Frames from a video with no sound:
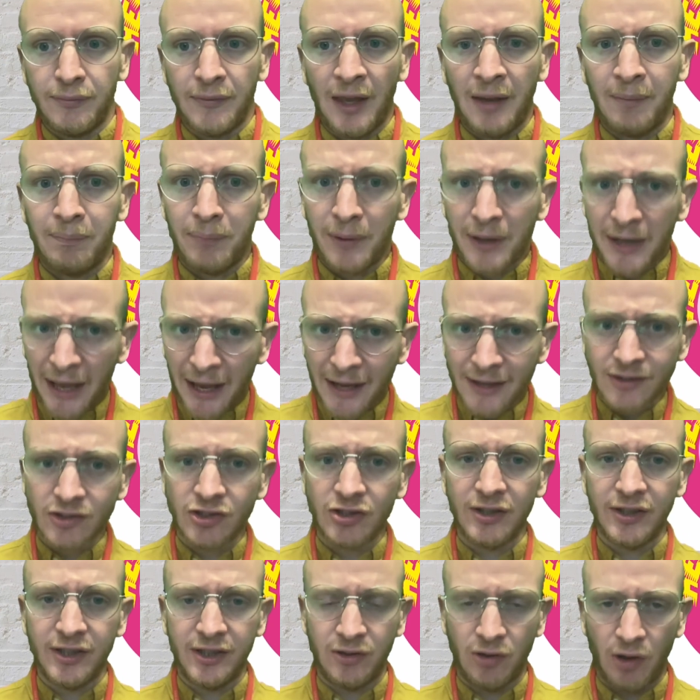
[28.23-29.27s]
But
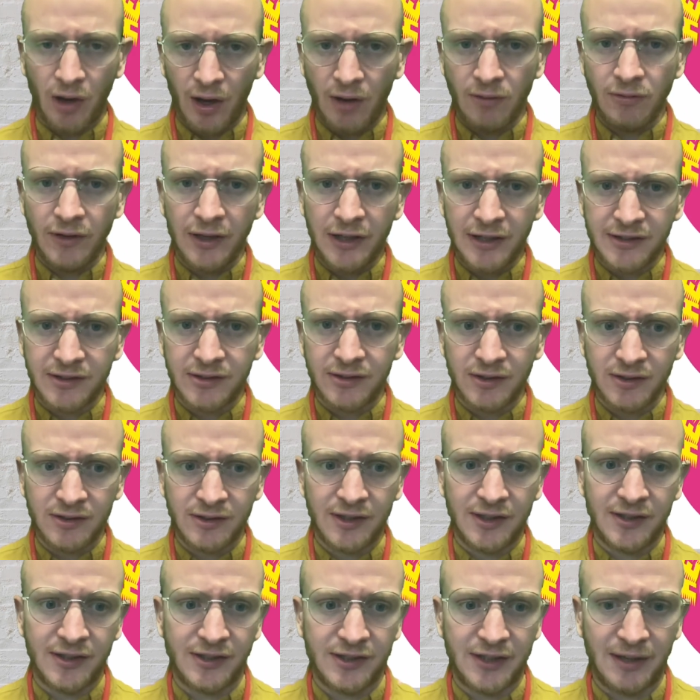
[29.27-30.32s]
actually, not only does
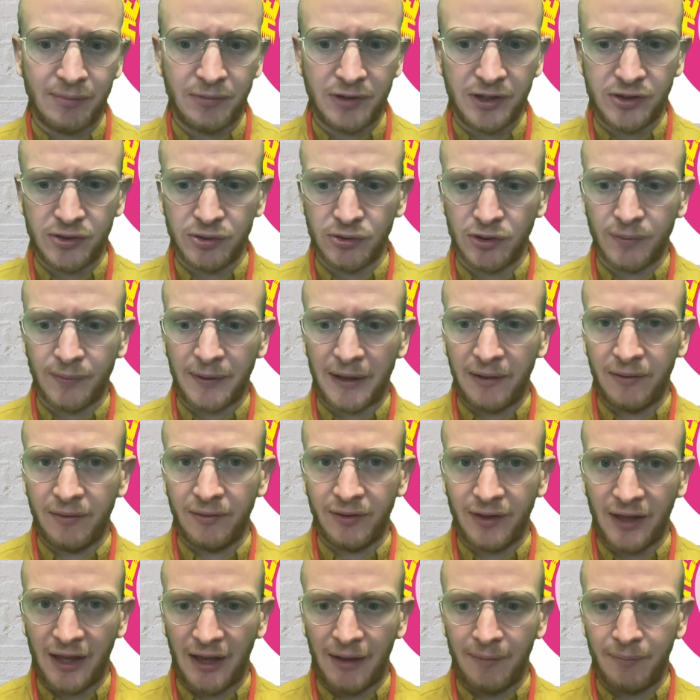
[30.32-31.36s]
this assembly talk about
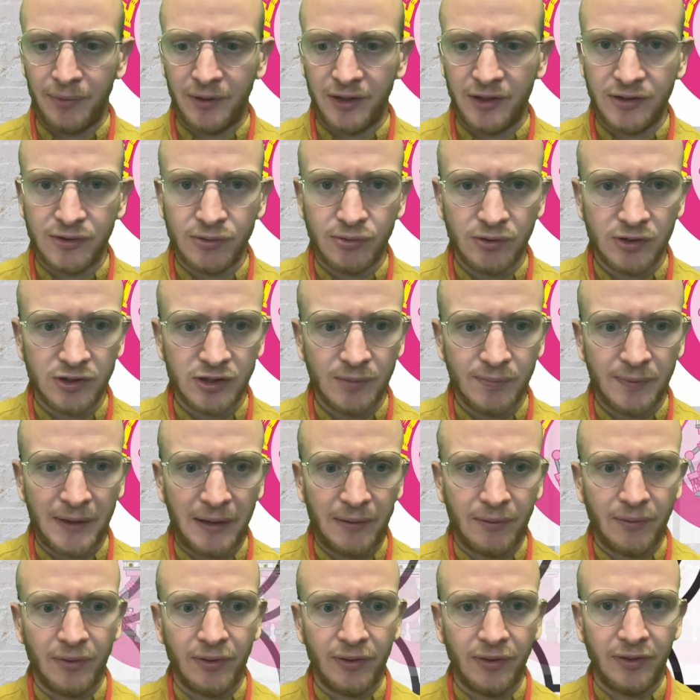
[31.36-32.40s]
that, but it talks
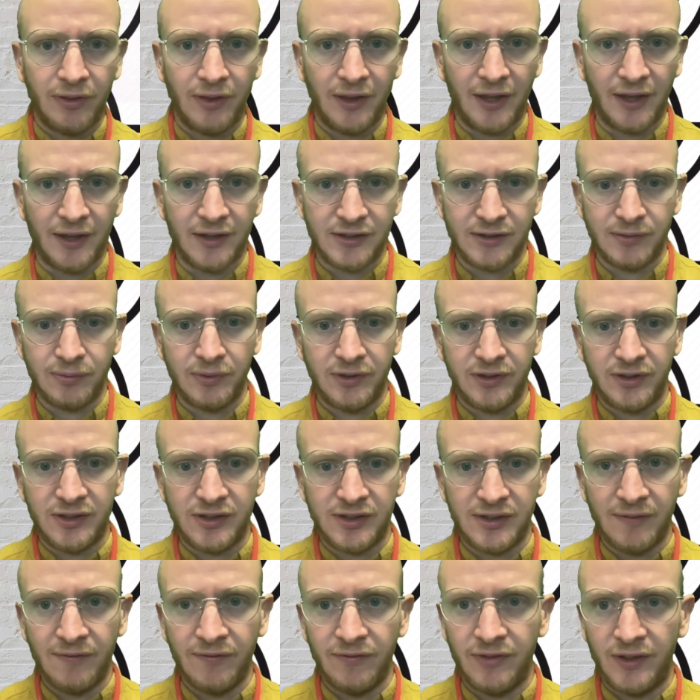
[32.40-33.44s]
about this, which is
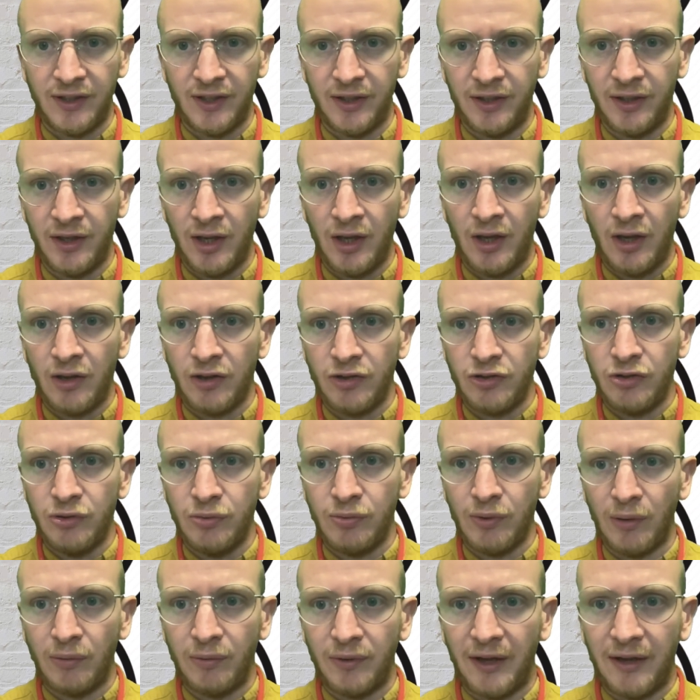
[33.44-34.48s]
something you
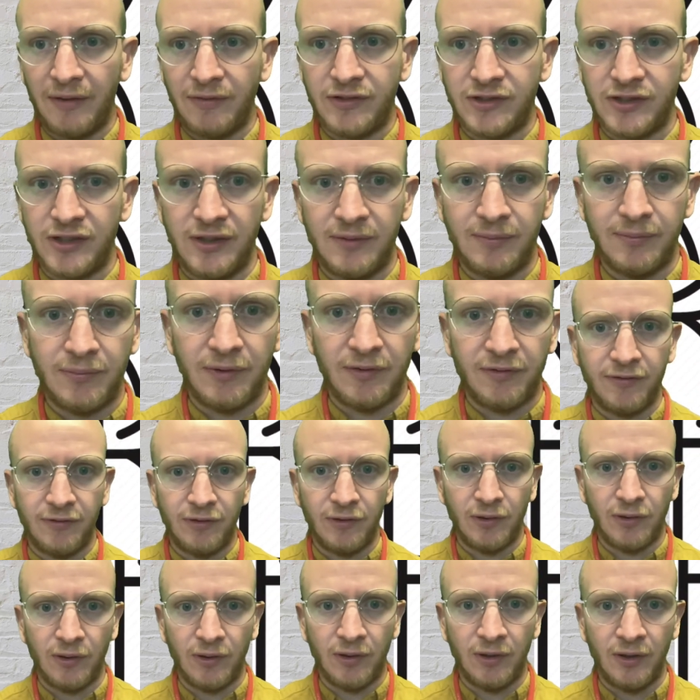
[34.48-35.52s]
won't have seen
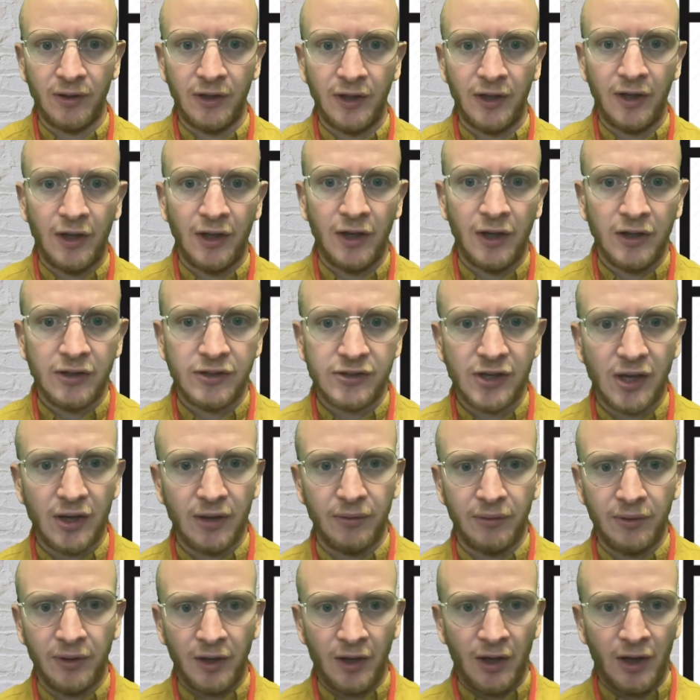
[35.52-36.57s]
before.
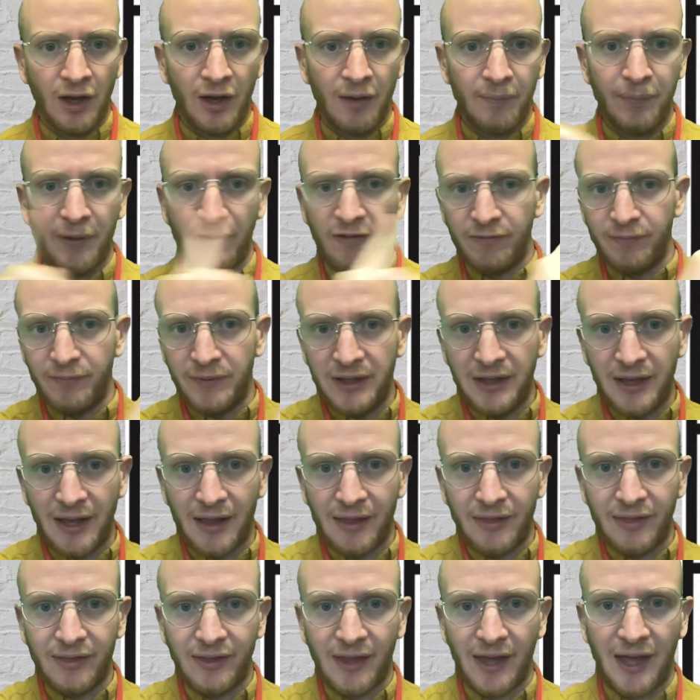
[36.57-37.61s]
So, above me
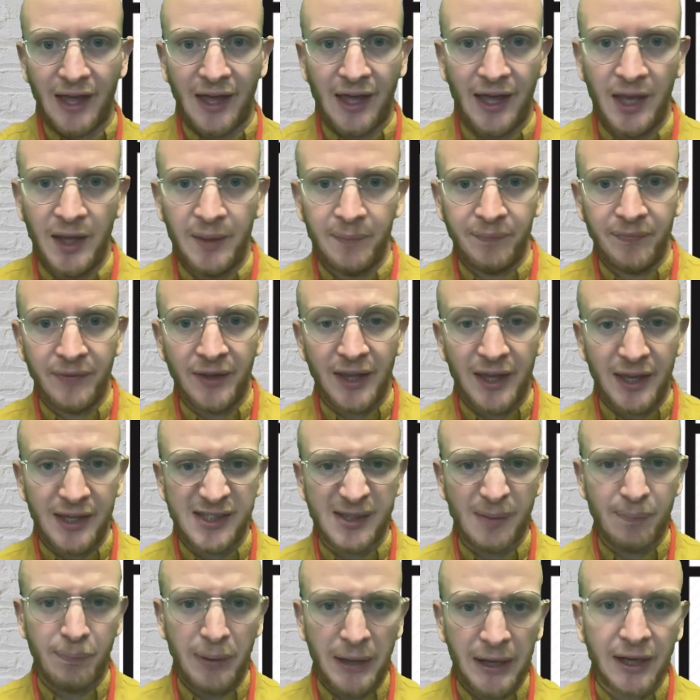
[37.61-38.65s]
there is
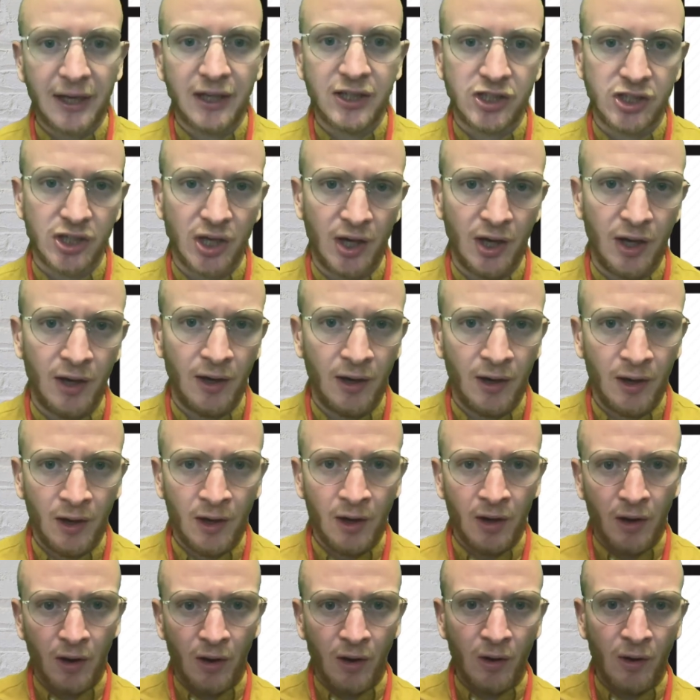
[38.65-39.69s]
a picture
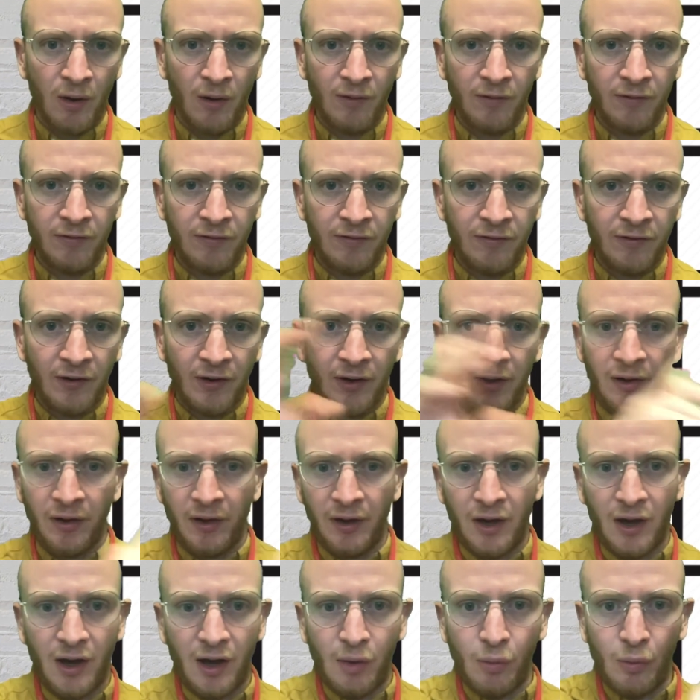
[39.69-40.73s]
of
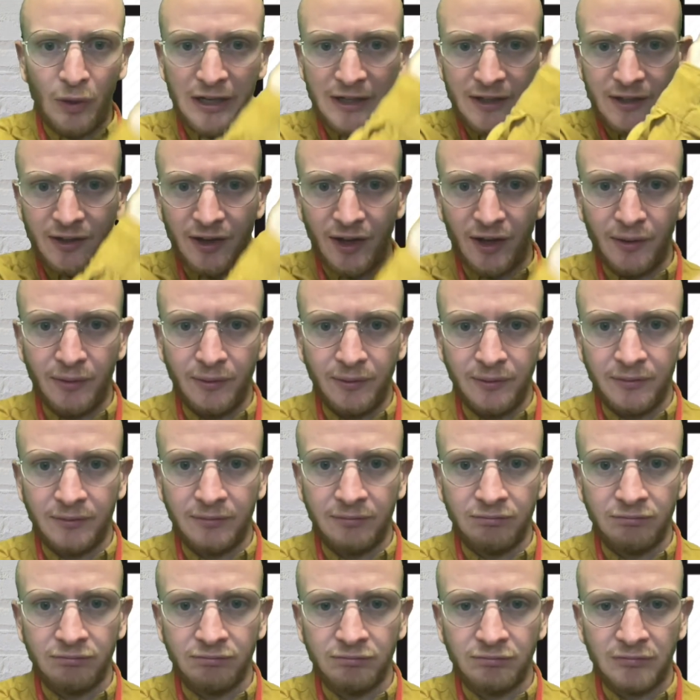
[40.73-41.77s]
a window,
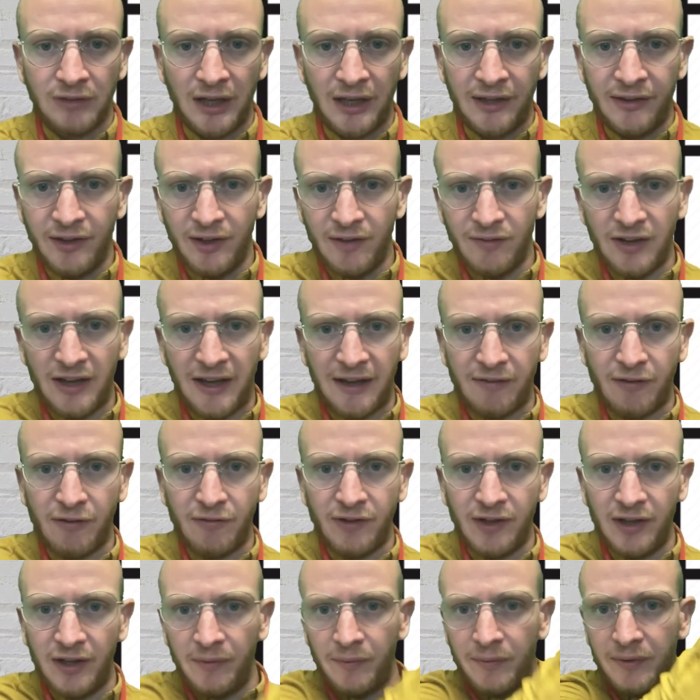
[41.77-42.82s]
and the other half of
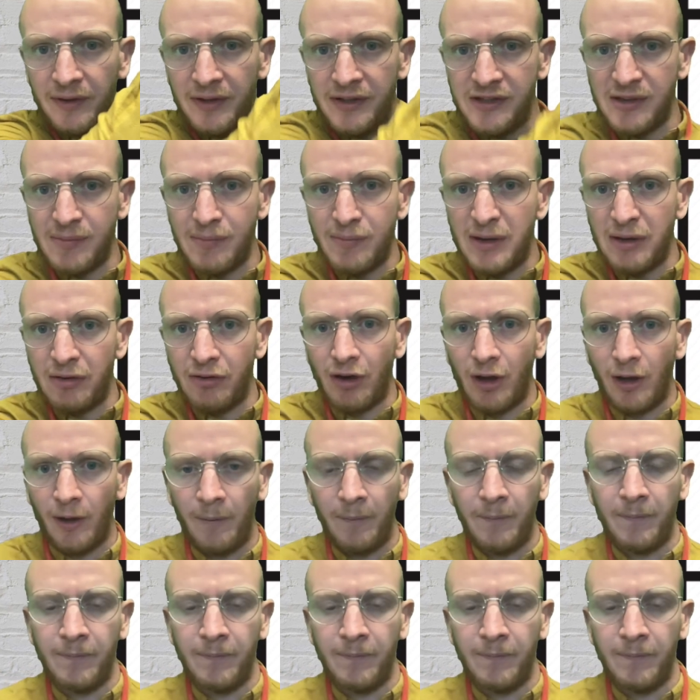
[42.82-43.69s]
it is a mirror.